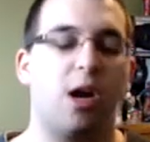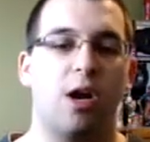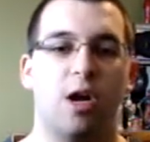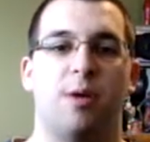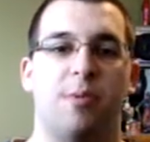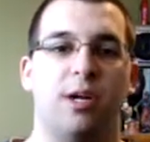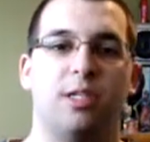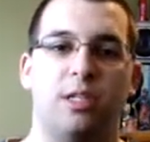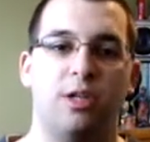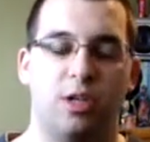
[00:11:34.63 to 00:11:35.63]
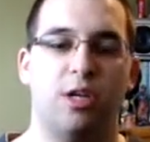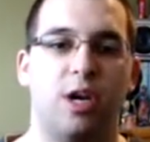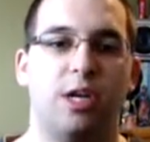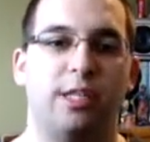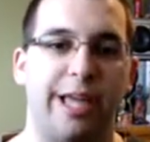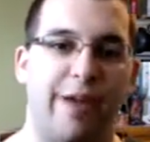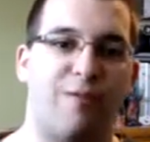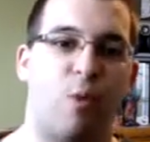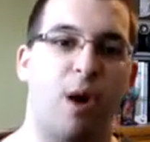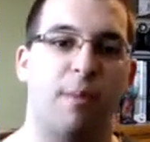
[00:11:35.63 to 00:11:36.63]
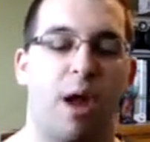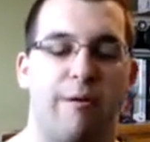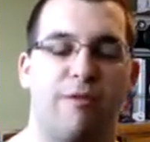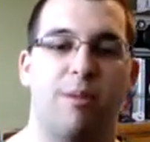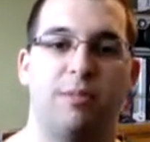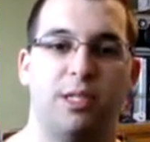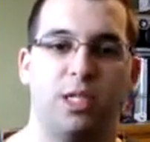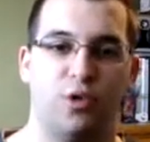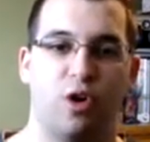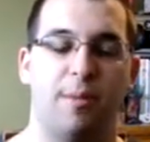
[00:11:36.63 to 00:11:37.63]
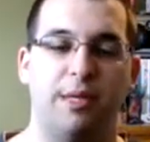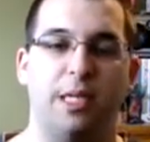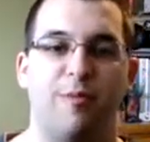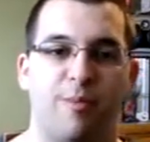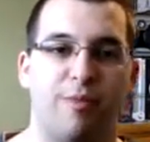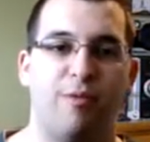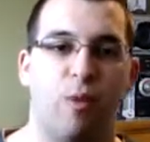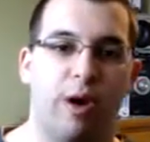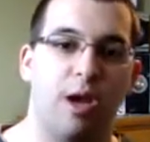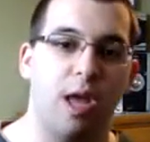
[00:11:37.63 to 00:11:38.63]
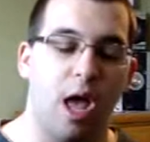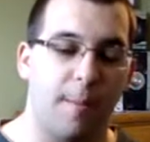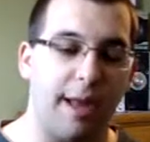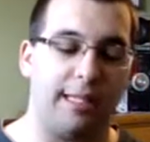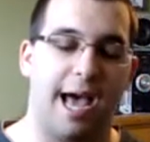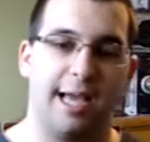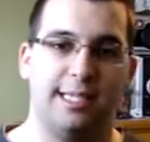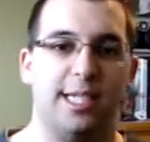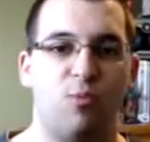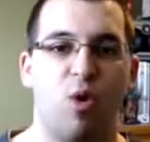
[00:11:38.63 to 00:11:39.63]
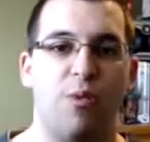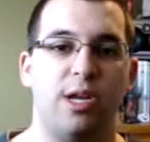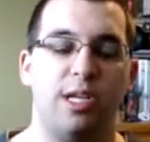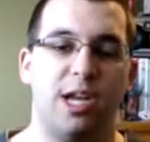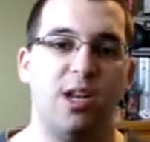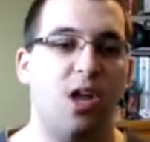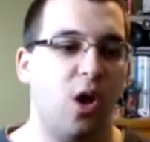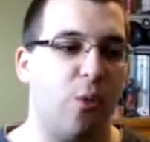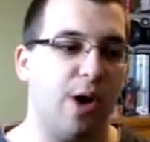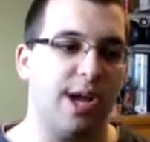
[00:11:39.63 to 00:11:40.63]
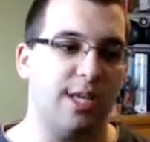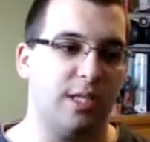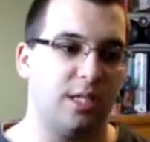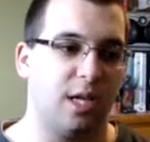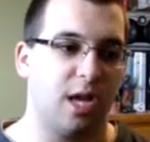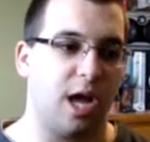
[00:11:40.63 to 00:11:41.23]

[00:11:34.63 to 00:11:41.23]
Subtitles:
Urburst, you understand from where I'm coming from since you were on my team from before. My last team, what we did was